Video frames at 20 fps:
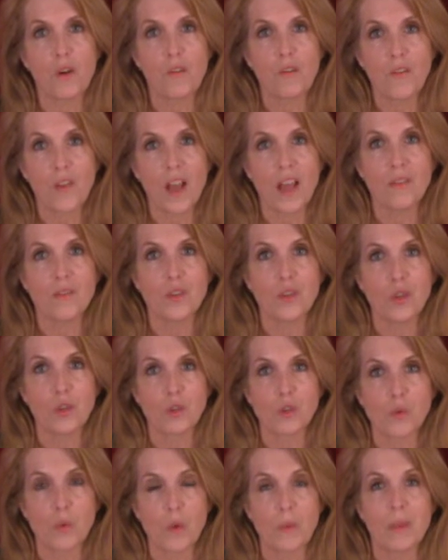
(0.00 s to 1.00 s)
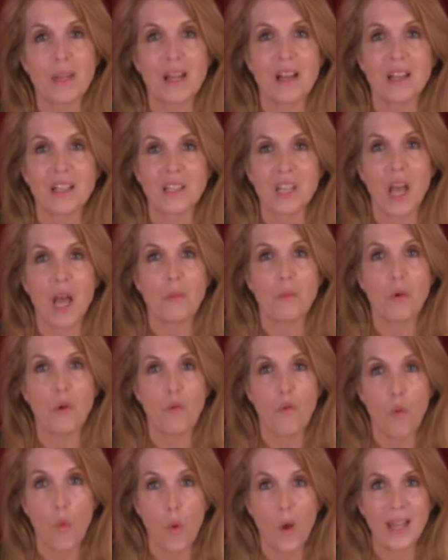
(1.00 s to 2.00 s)
5 of those women on top
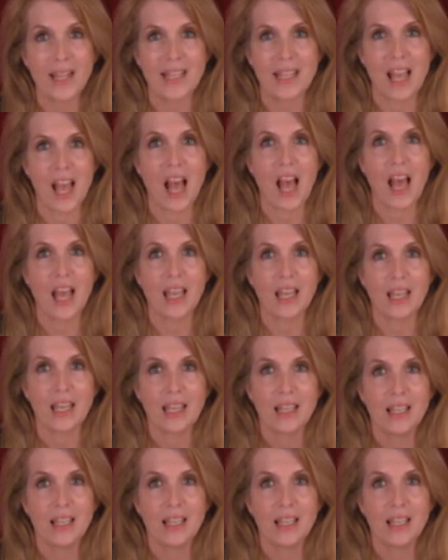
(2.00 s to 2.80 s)
of one guy.